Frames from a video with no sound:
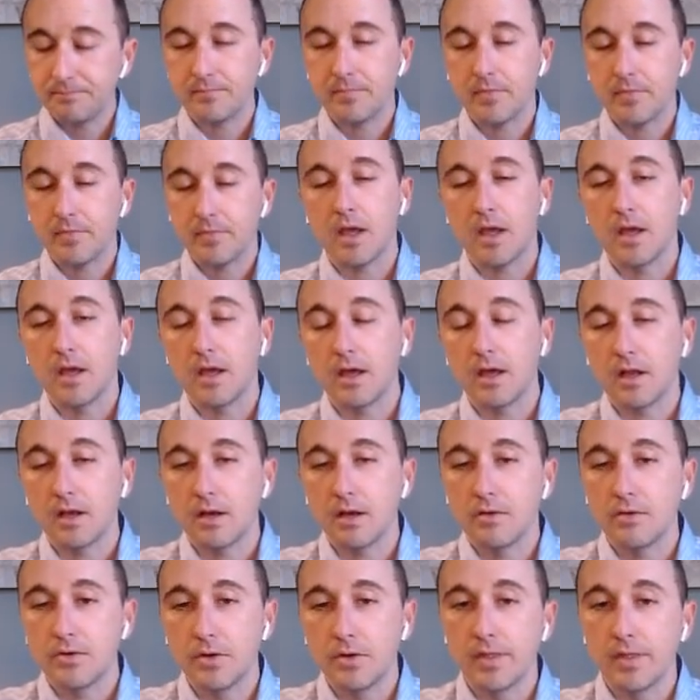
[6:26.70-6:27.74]

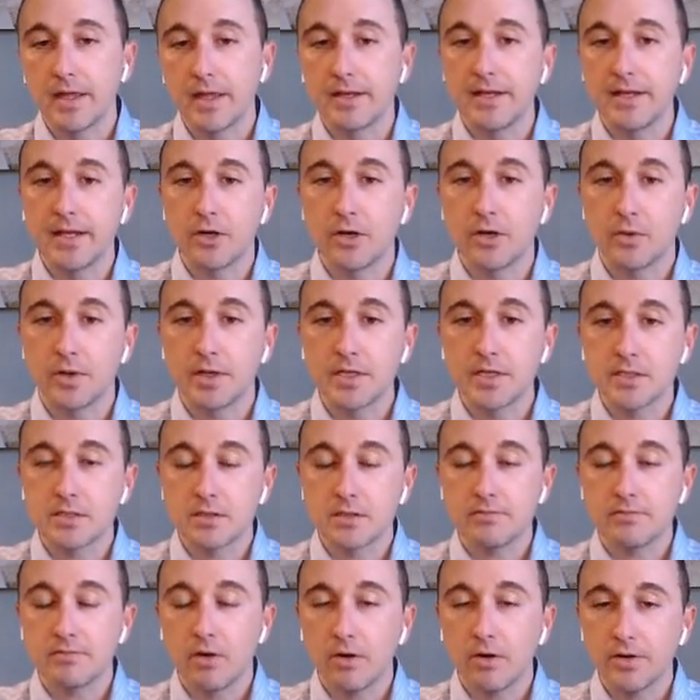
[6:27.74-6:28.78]
and due to that decreased
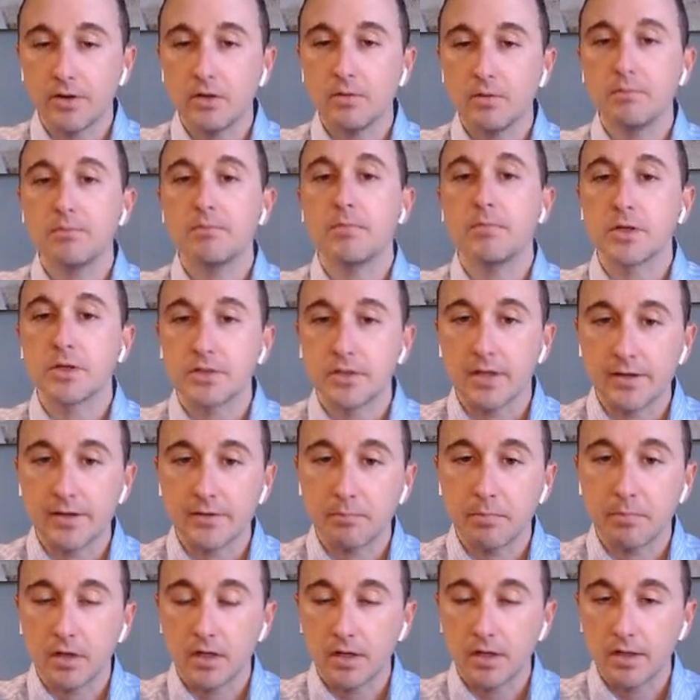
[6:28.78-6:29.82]
volume, there's less
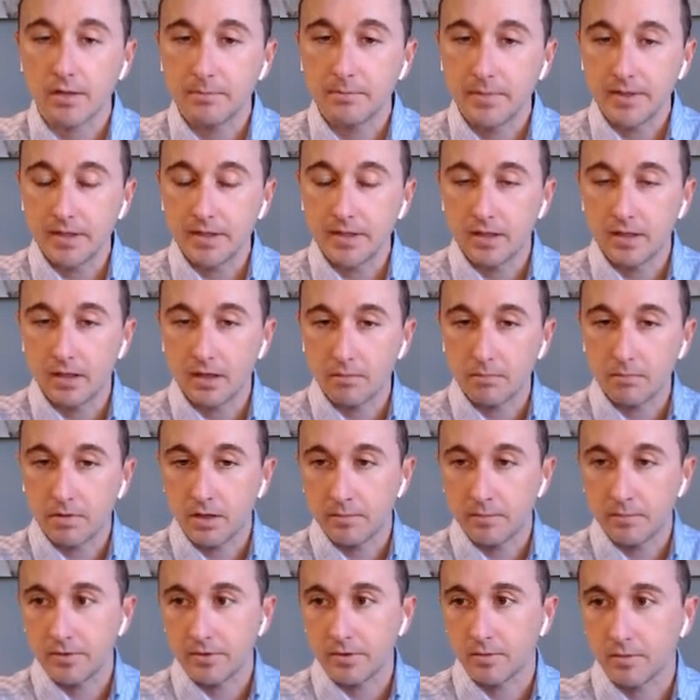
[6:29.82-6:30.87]
blood being
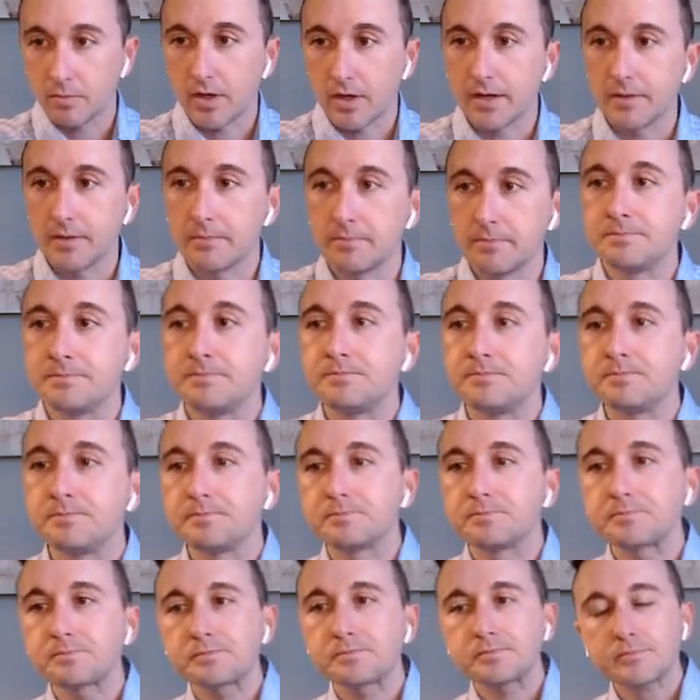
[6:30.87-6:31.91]
pumped to the brain.
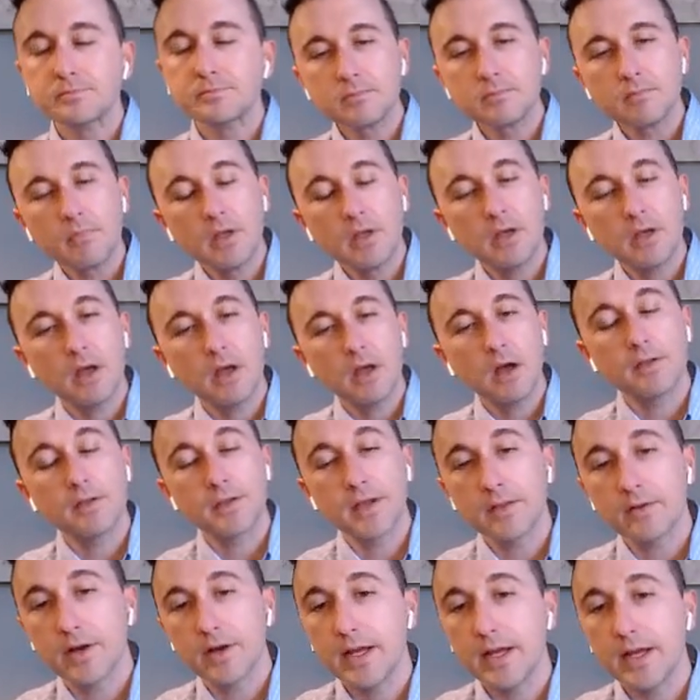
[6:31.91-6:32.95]
On the
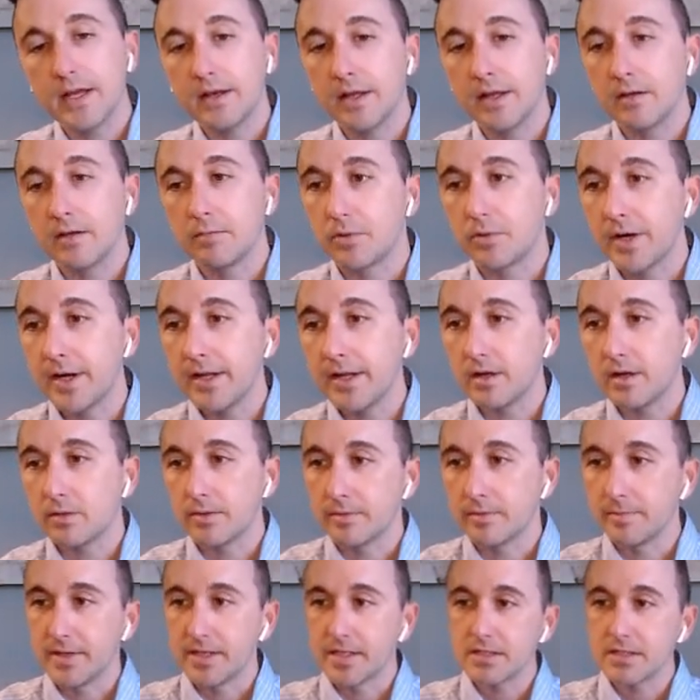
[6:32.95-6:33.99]
other hand, in
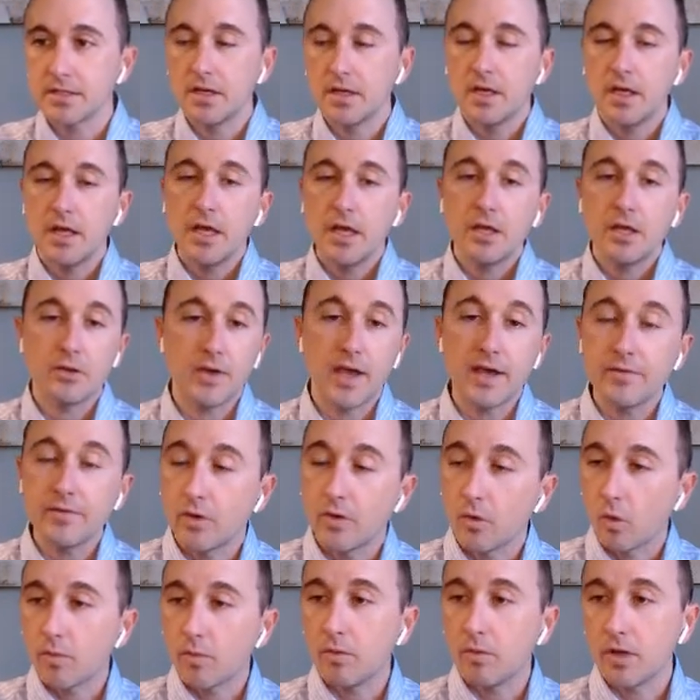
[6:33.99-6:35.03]
bradyarrhythmias, you have a
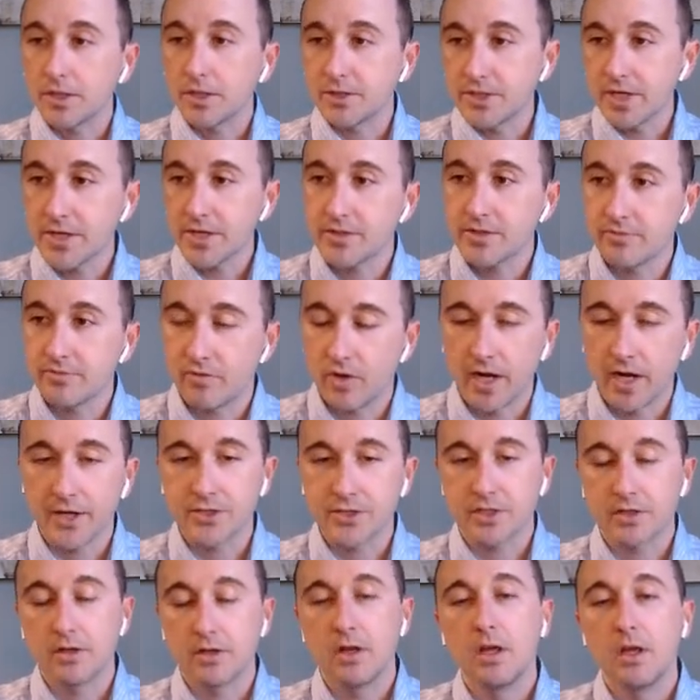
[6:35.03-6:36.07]
normal ejection
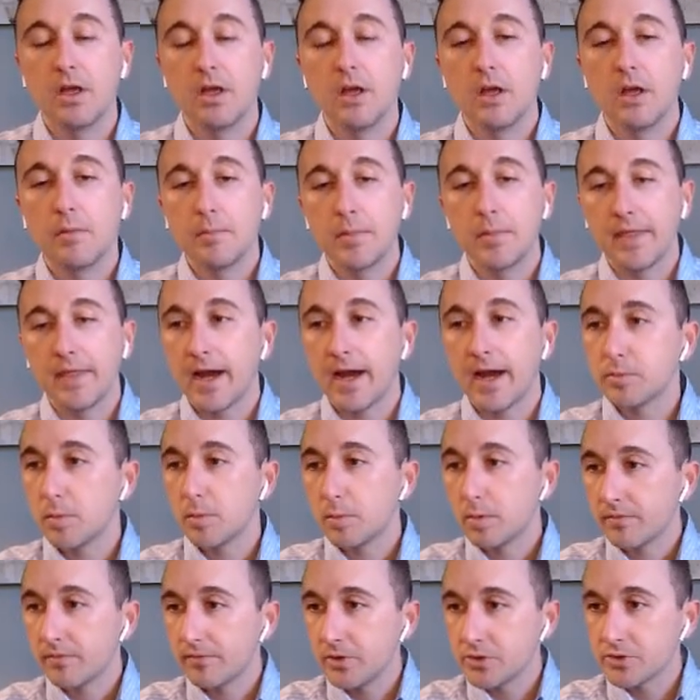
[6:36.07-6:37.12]
fraction, but the
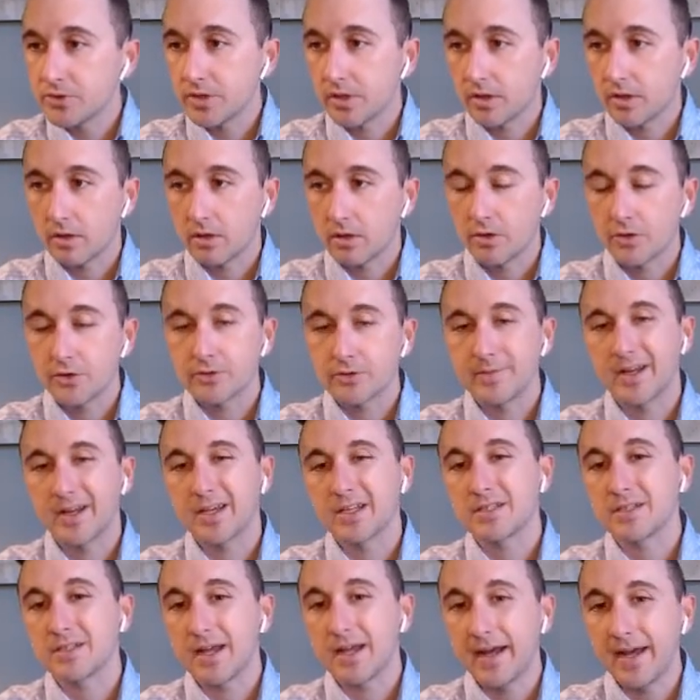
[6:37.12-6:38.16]
hypoperfusion occurs
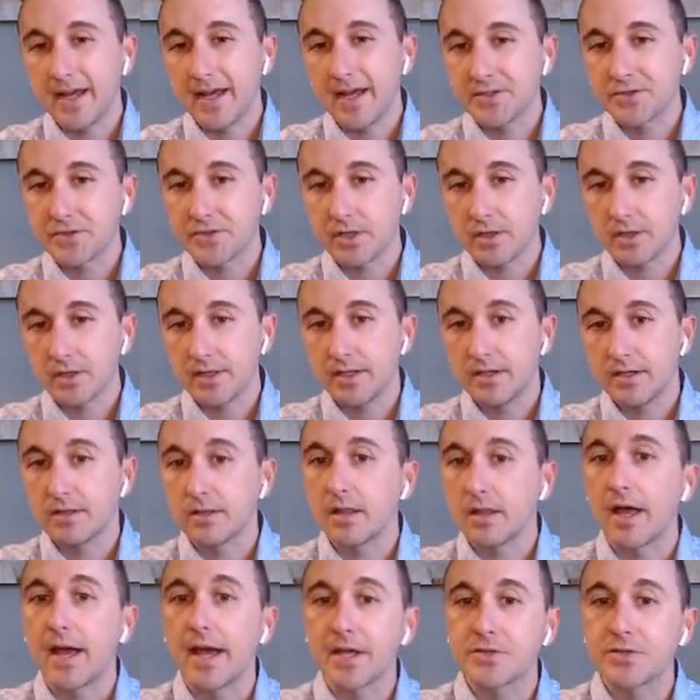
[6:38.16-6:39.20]
because diastole
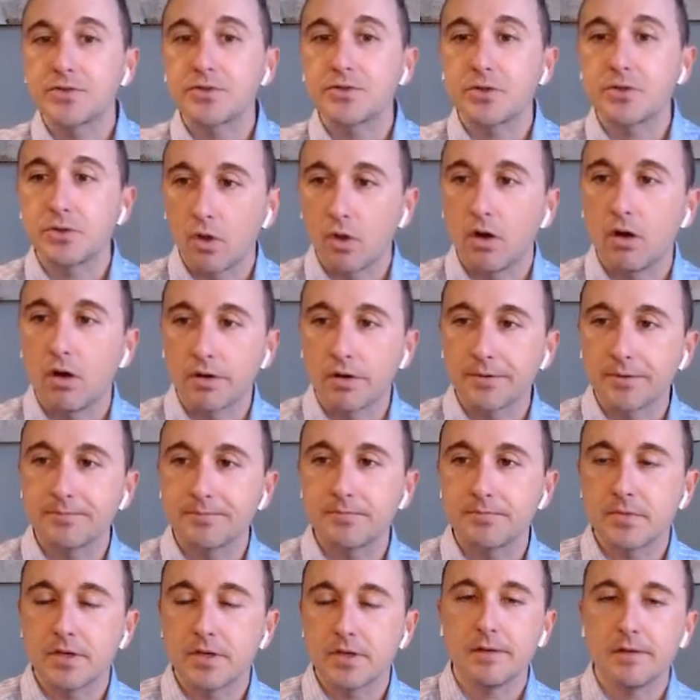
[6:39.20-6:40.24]
lasts too long.
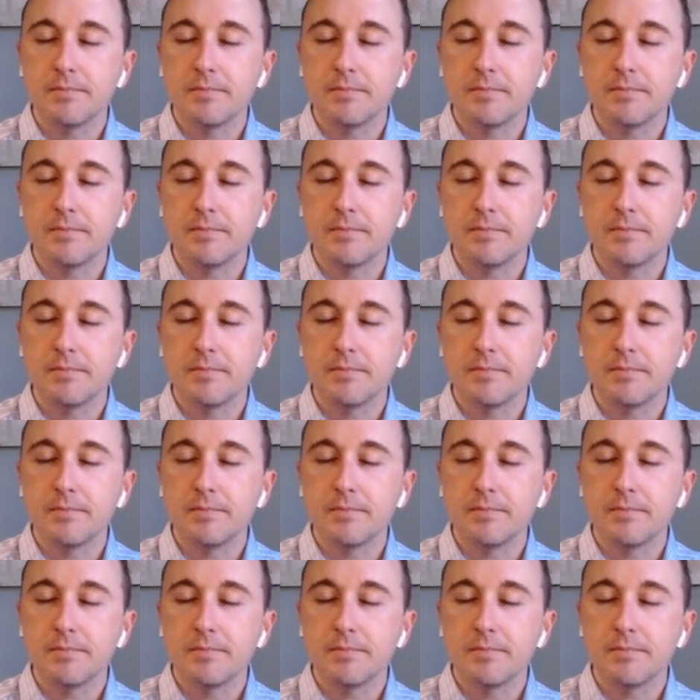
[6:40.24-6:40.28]
Okay.